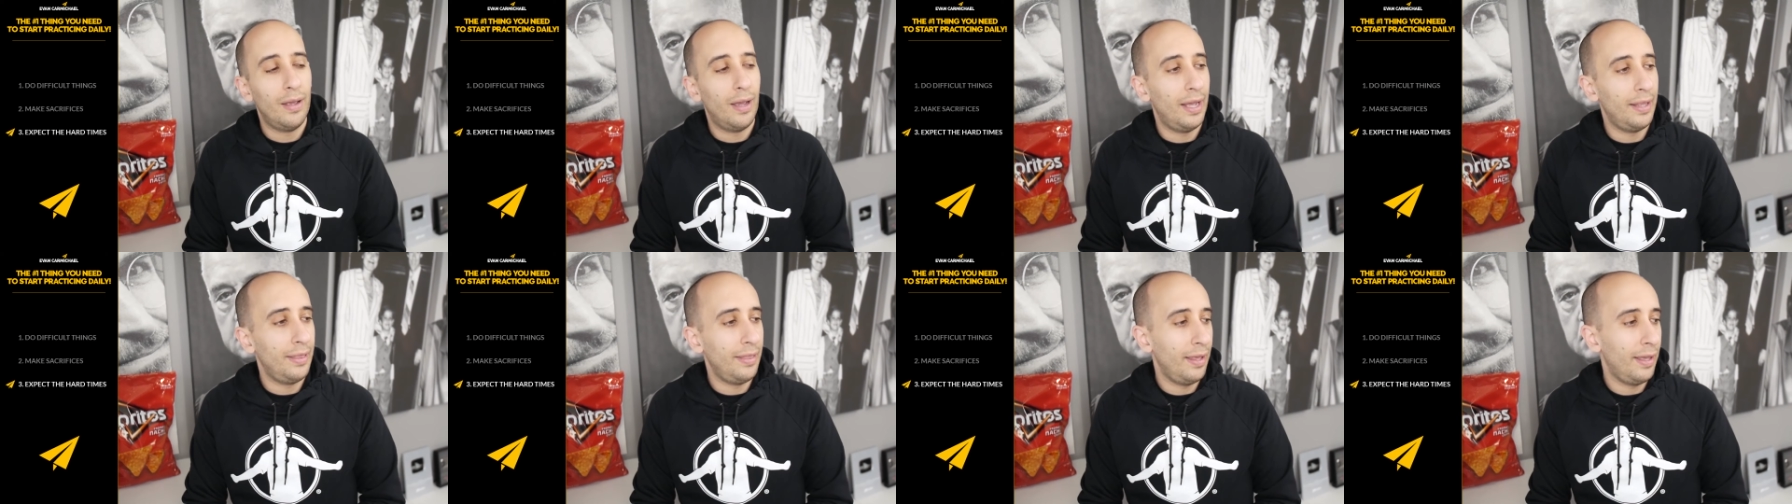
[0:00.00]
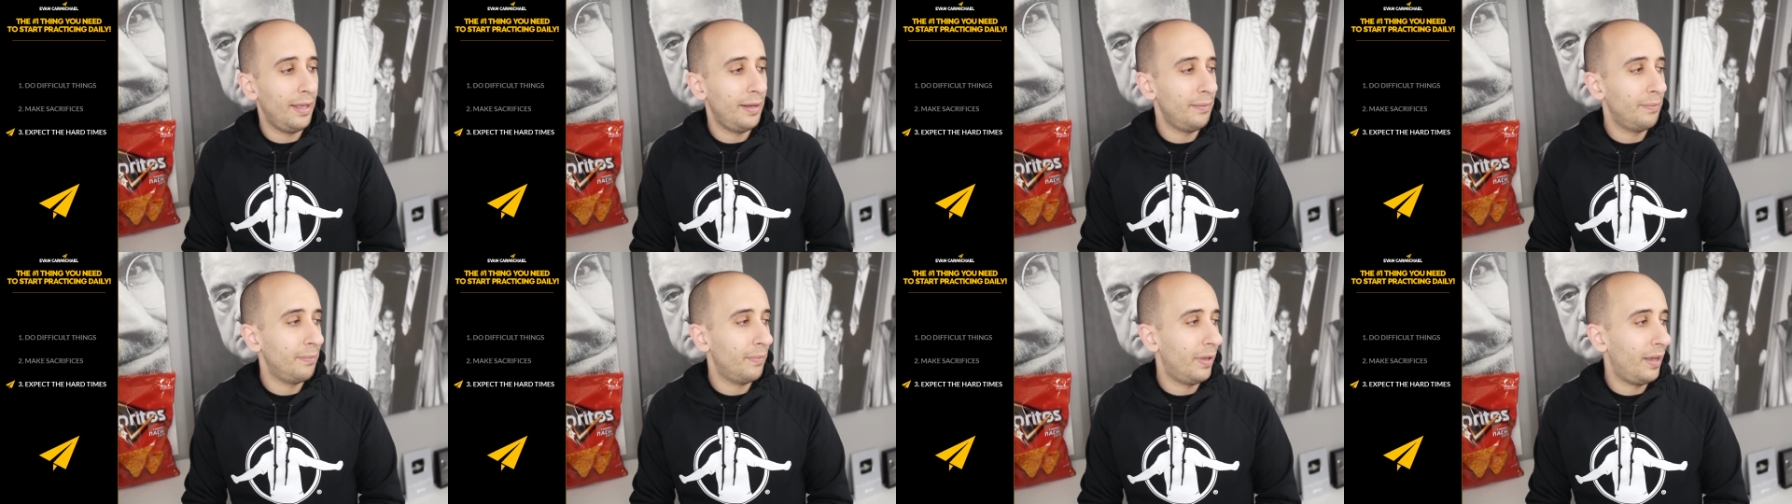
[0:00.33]
And
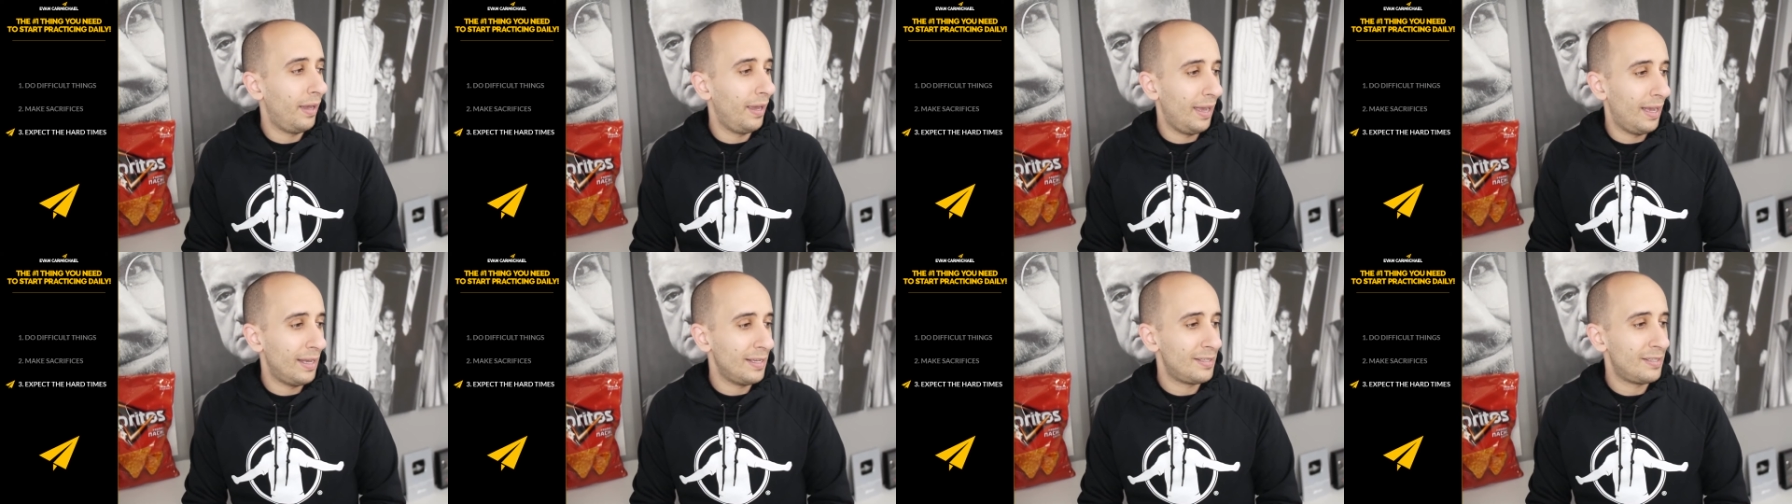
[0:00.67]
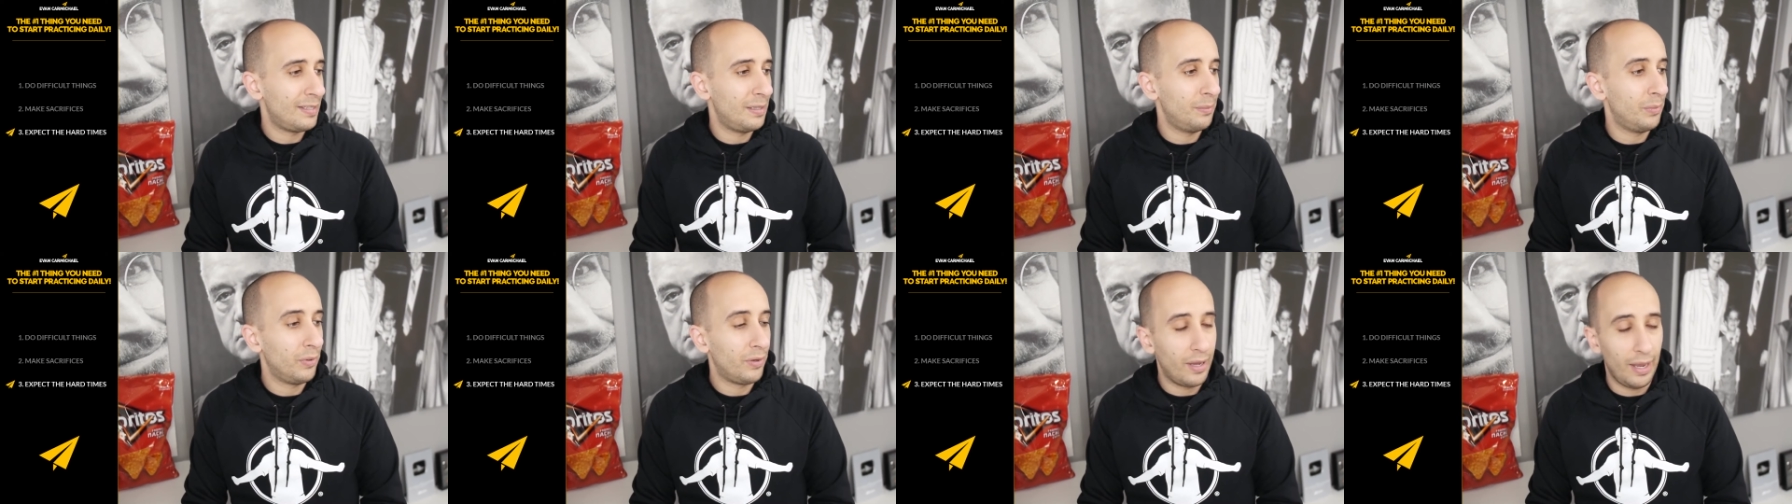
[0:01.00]
then I
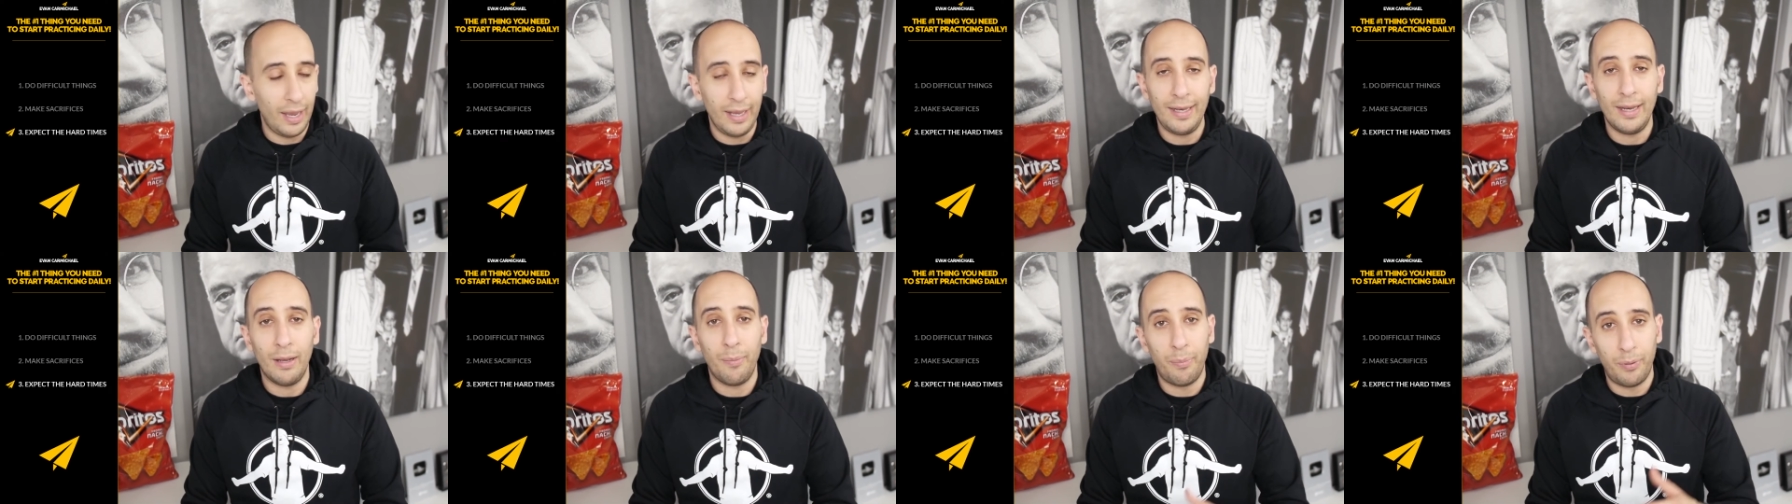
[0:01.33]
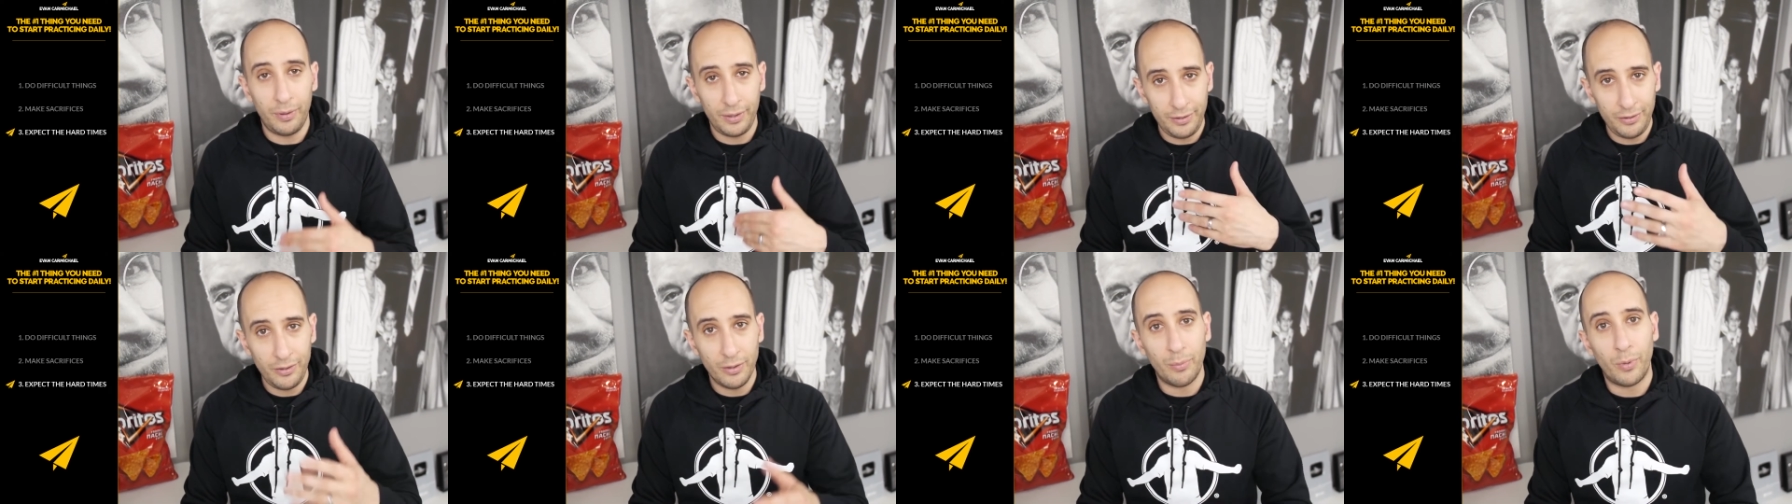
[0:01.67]
asked him, okay, now
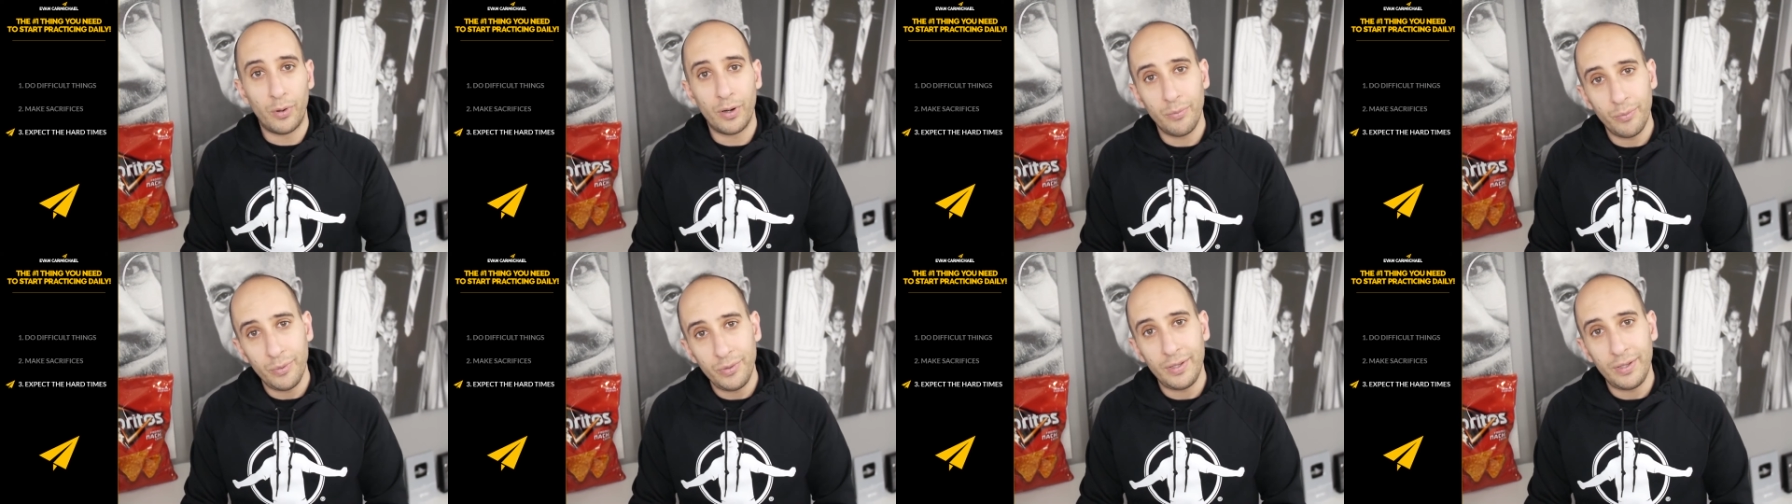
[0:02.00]
put in your morning